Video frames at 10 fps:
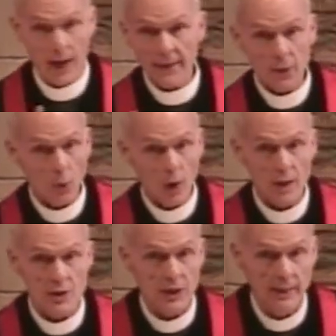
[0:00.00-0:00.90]
are not the
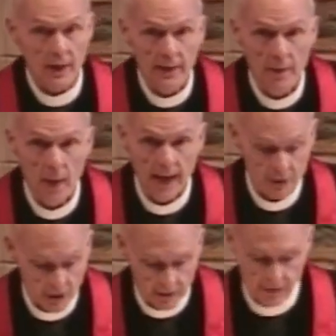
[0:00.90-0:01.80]
ones living in the
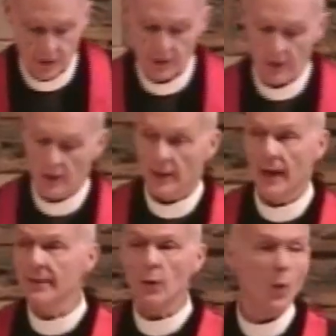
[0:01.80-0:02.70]
mansions,
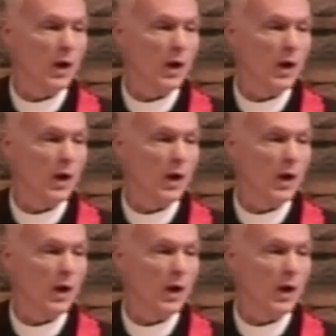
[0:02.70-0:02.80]
not the